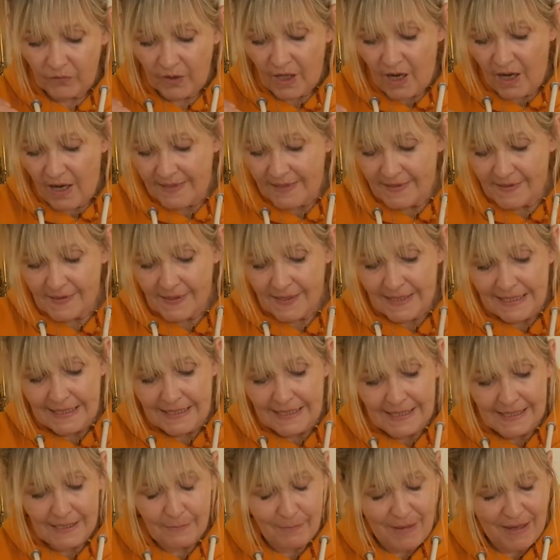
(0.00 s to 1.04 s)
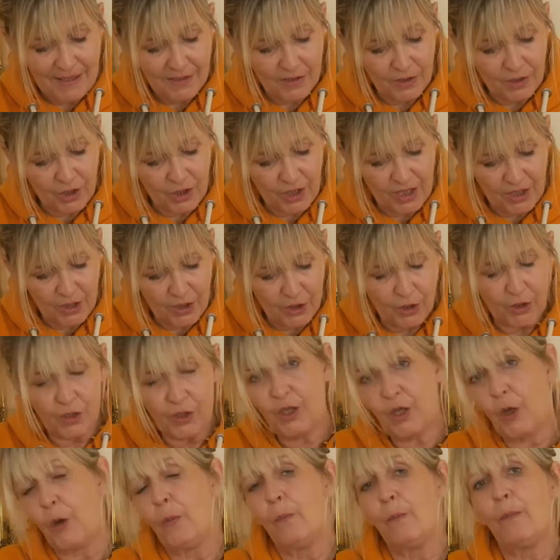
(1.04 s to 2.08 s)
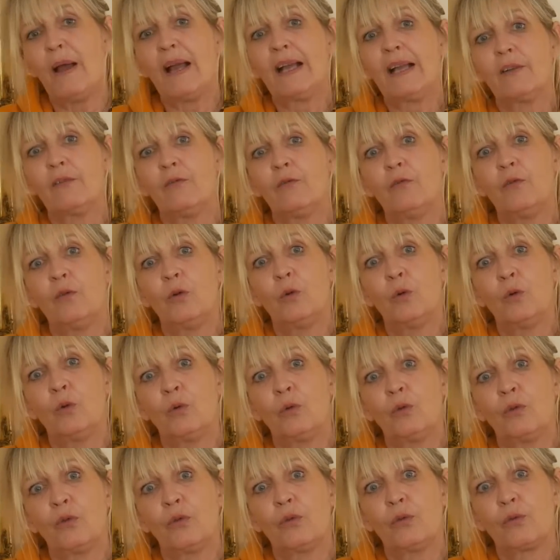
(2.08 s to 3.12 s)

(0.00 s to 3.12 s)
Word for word: I see these messages just going back and forth